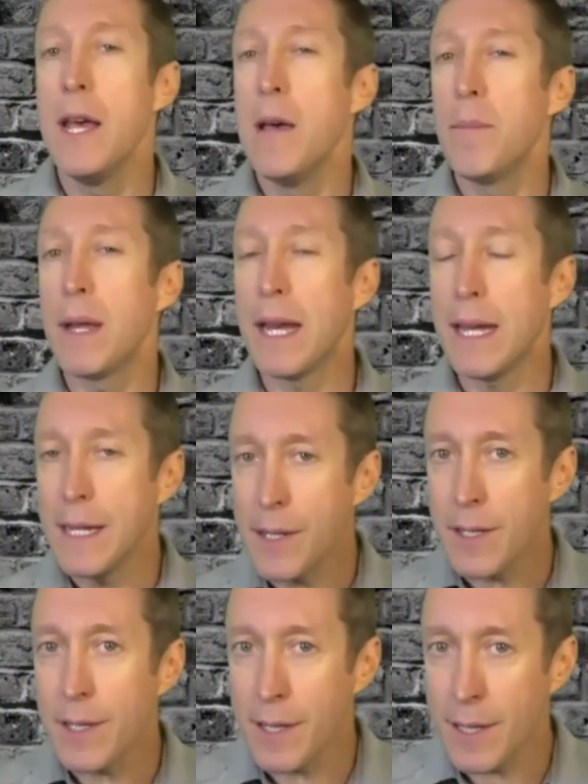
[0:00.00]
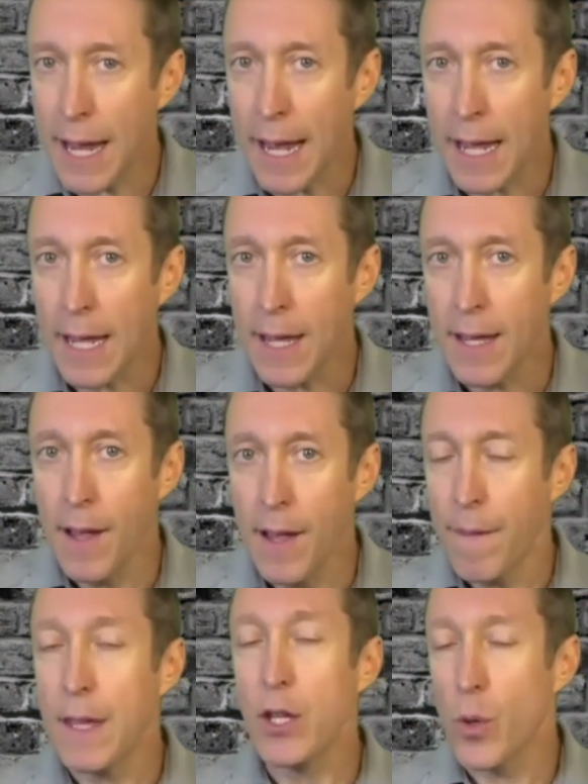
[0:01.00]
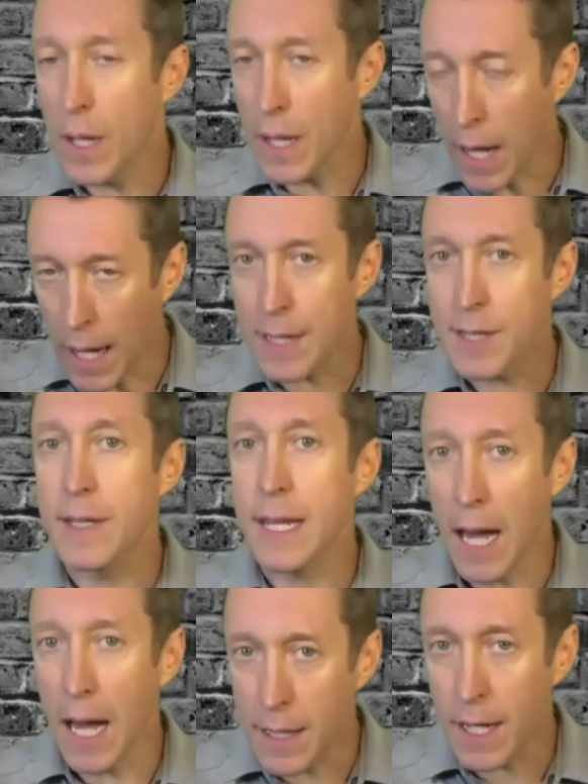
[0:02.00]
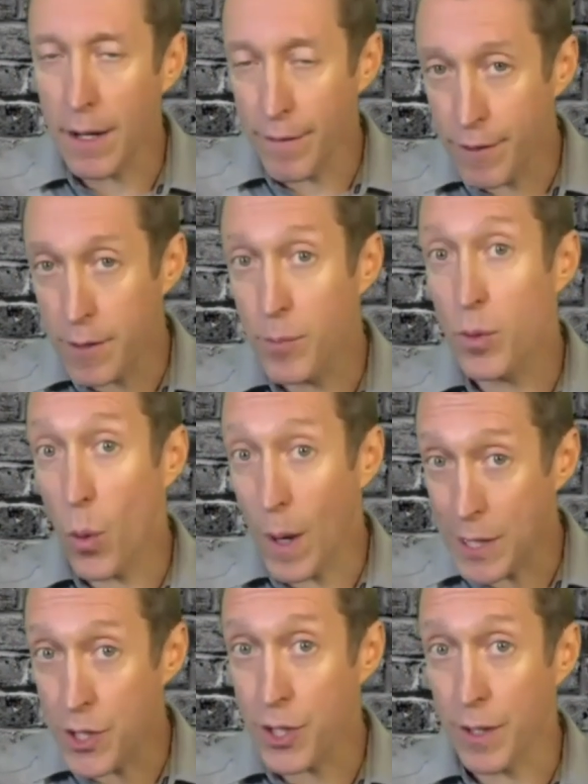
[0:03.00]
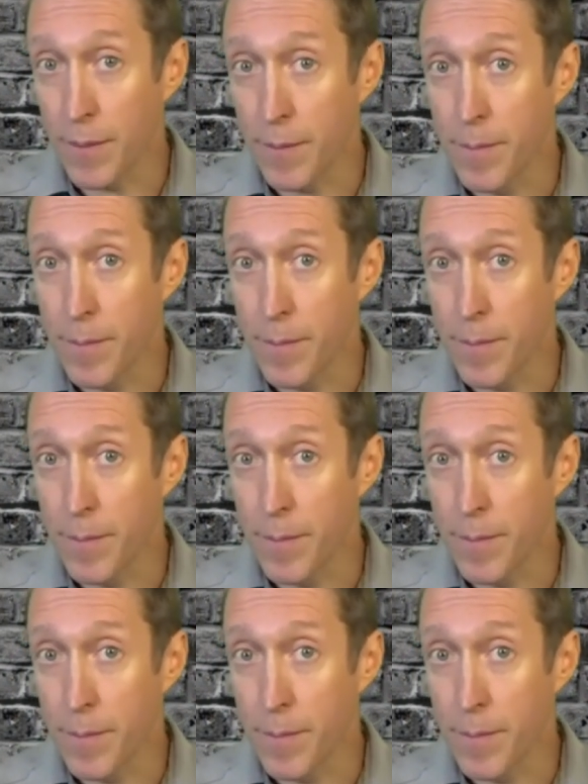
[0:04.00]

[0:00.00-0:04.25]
but it is to say that you can ask the uncomfortable question.